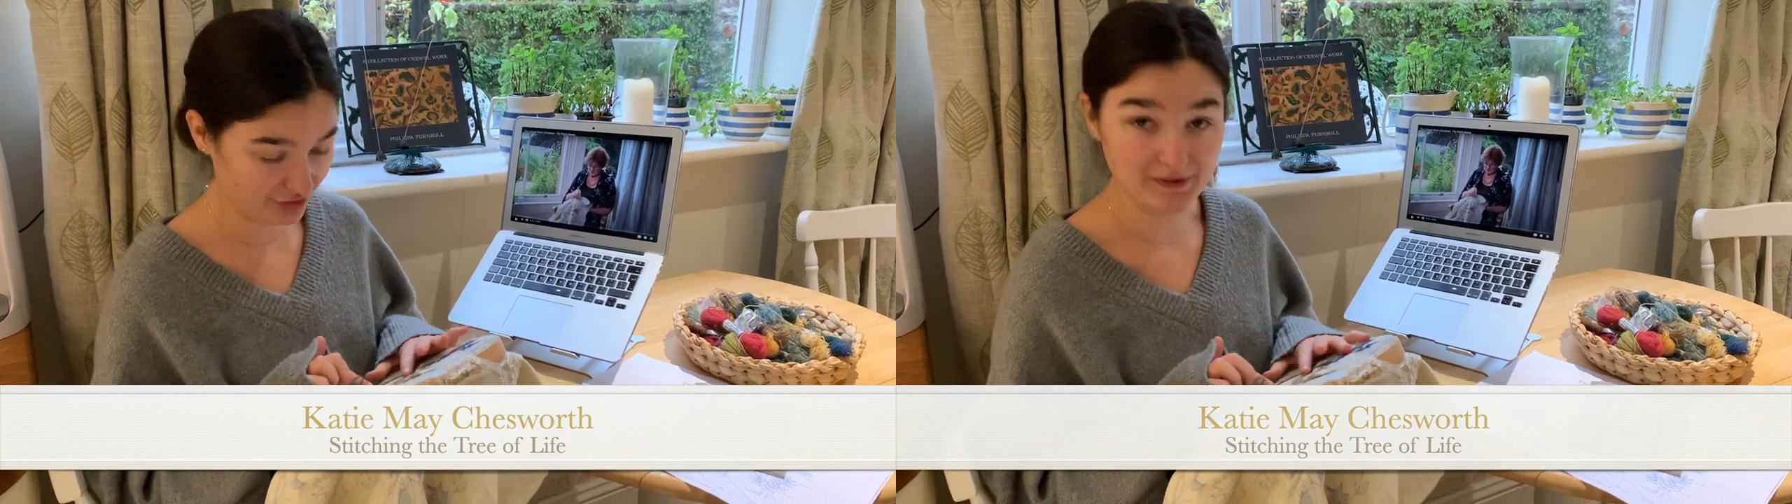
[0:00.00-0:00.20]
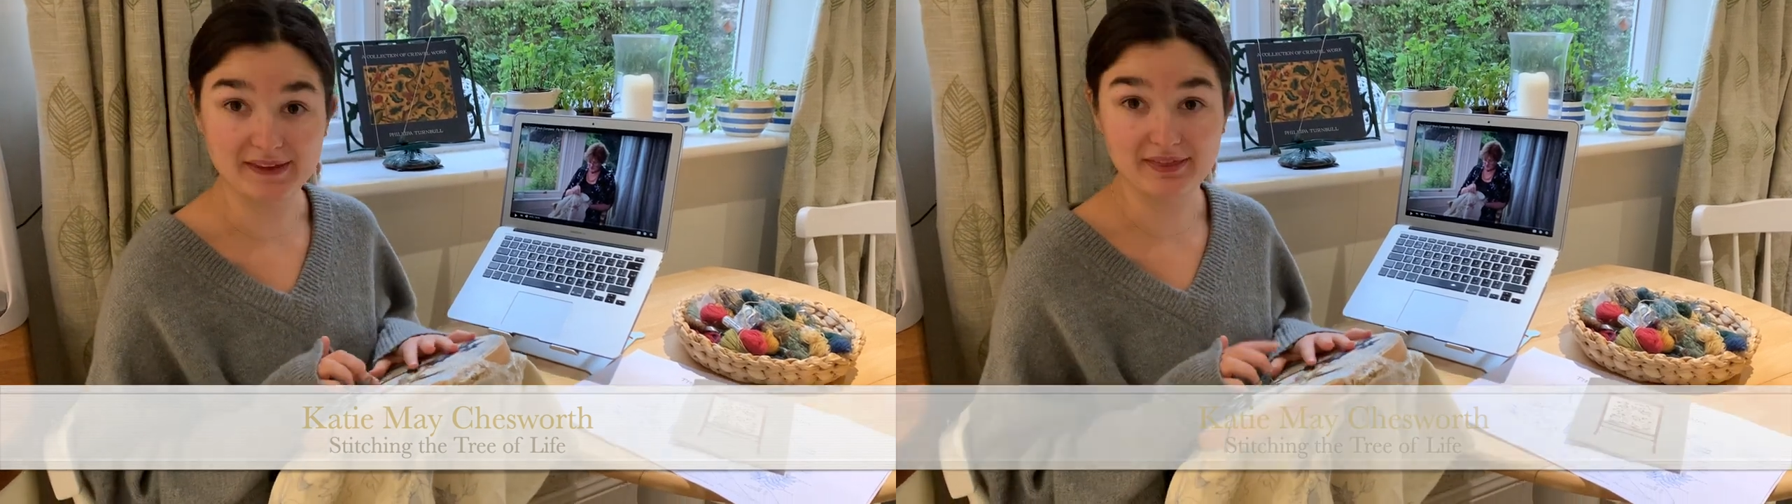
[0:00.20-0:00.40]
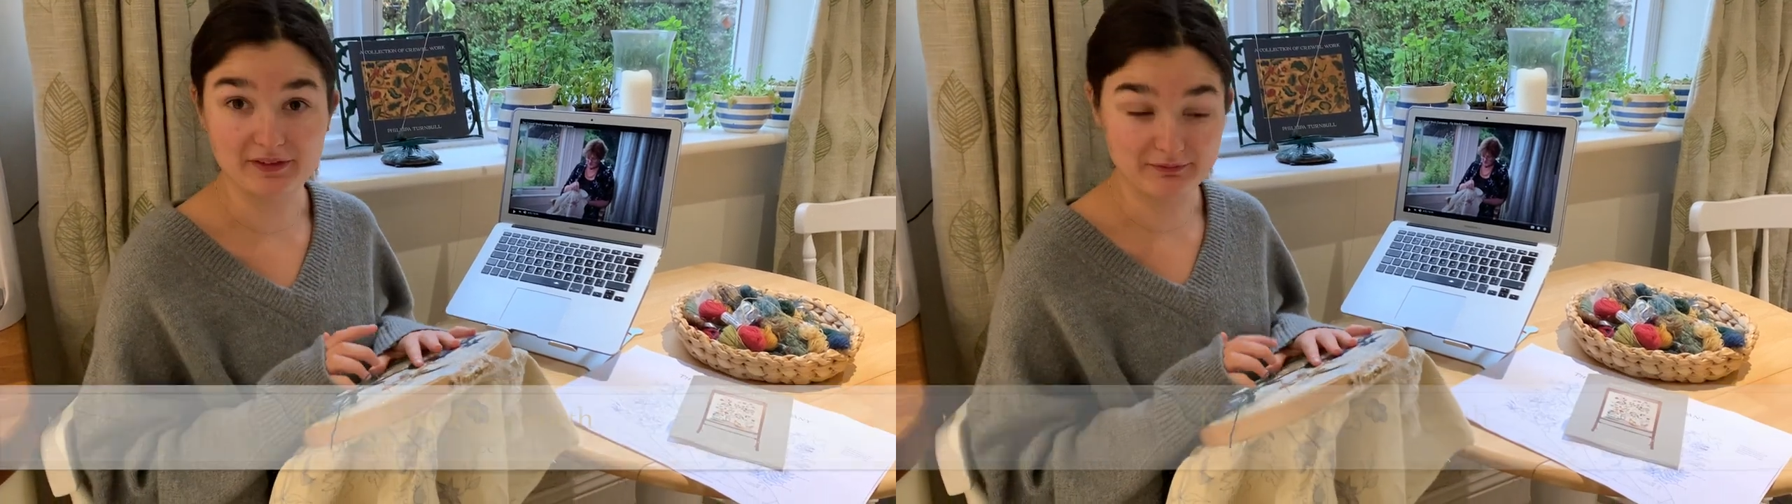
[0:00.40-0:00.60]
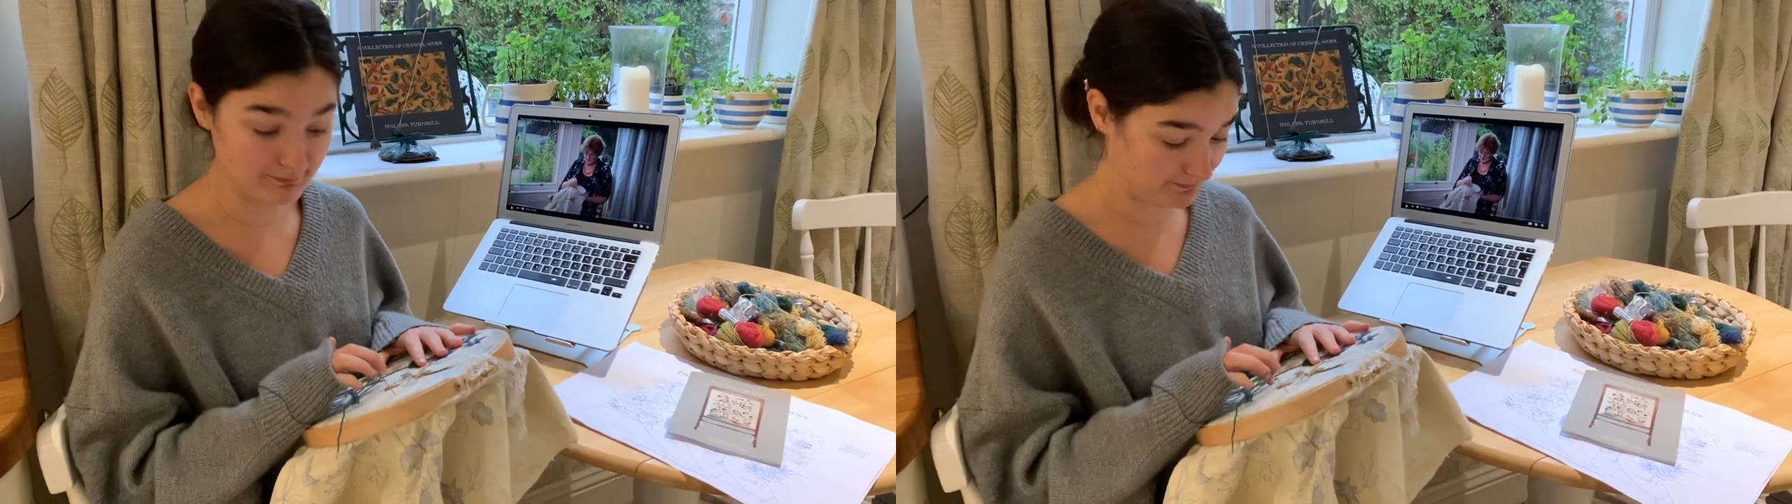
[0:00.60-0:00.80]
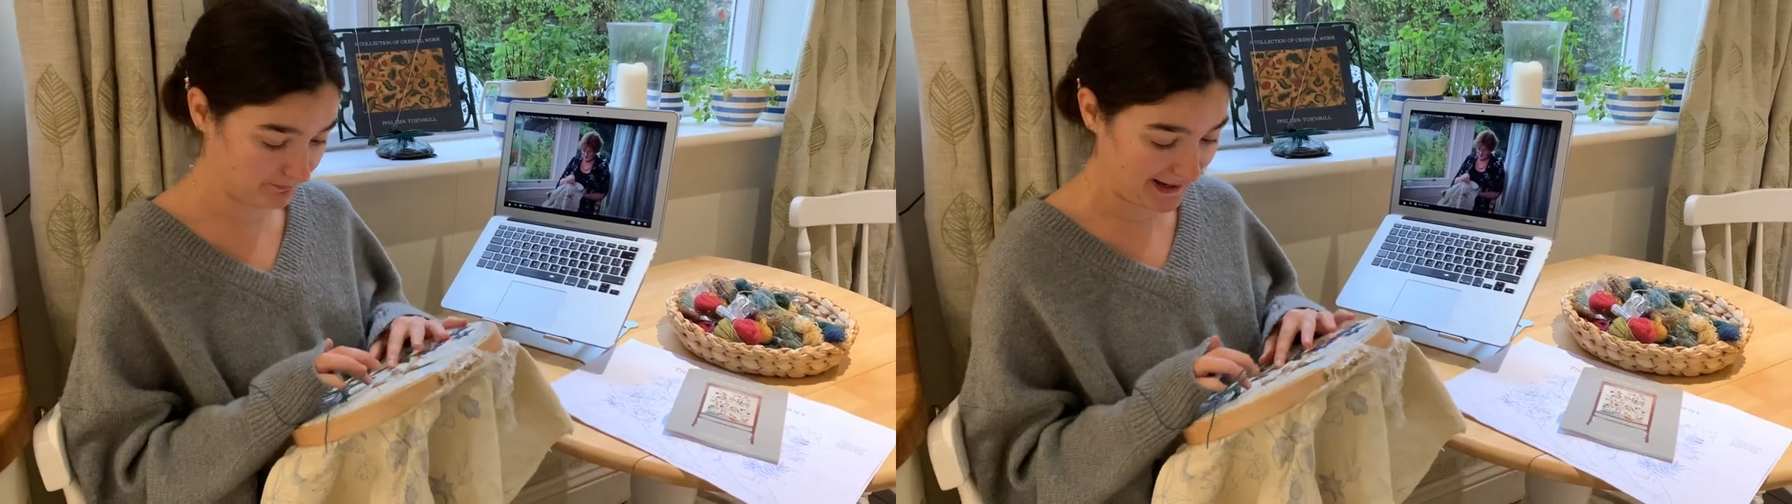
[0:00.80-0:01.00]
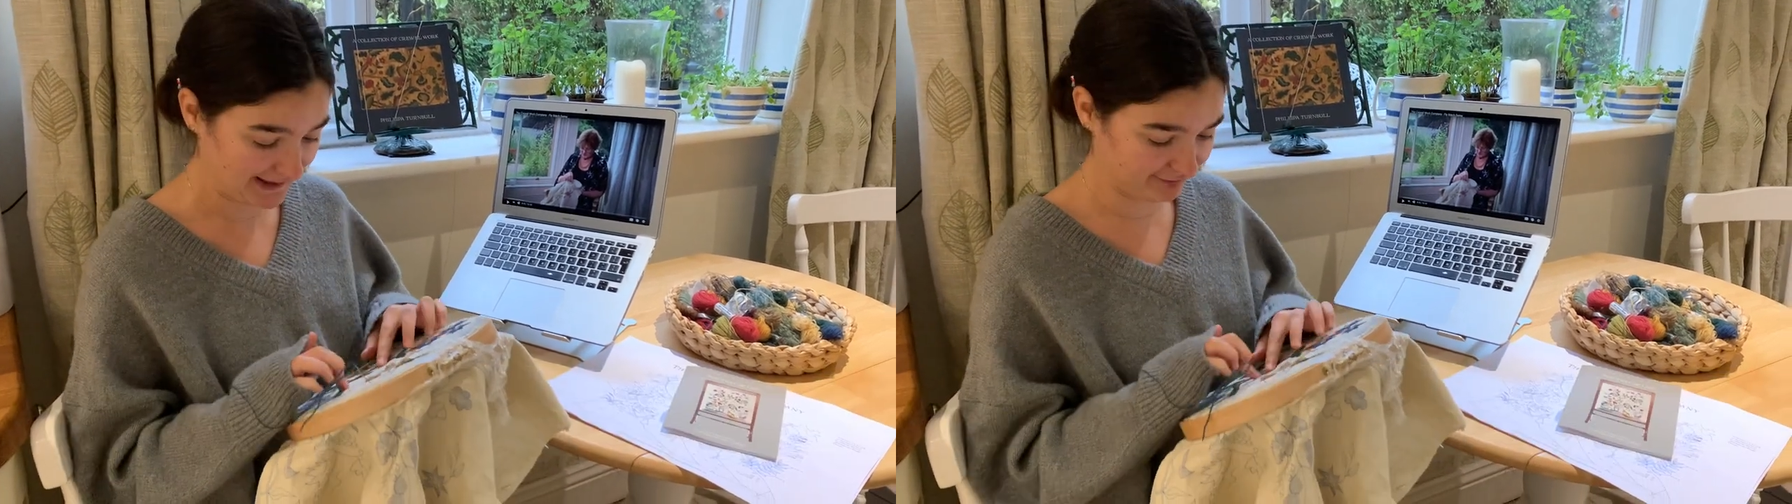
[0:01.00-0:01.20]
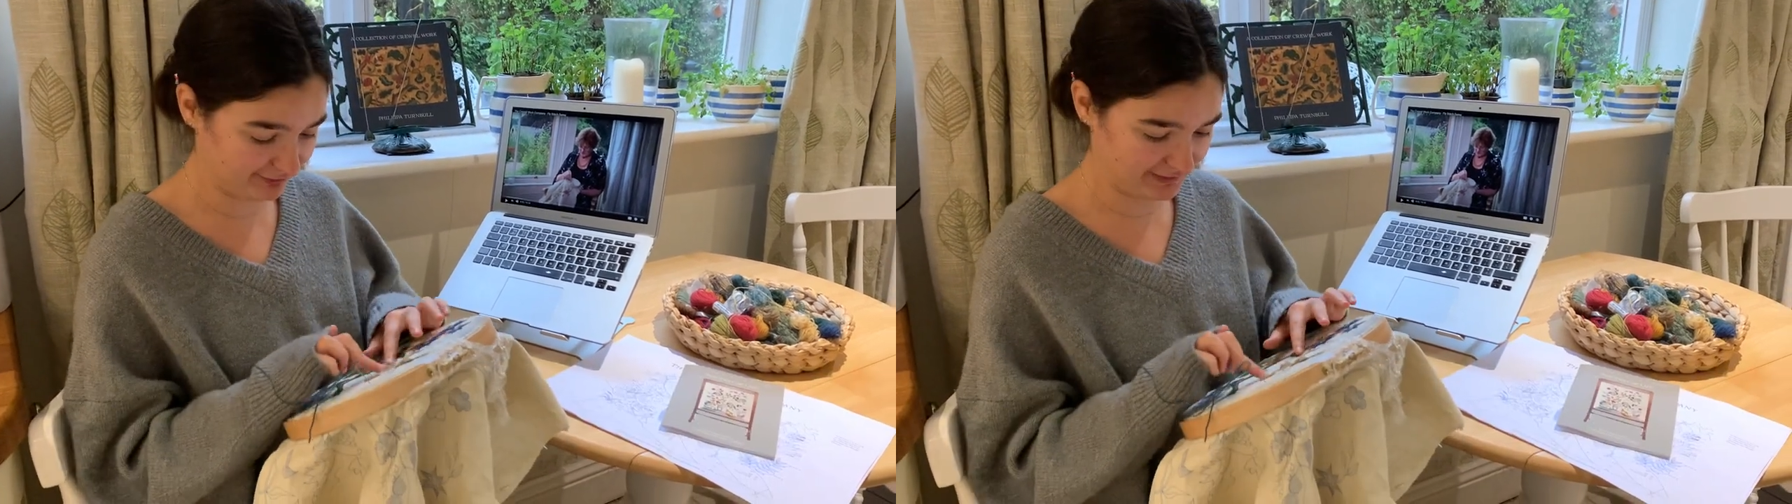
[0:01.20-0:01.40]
doing the main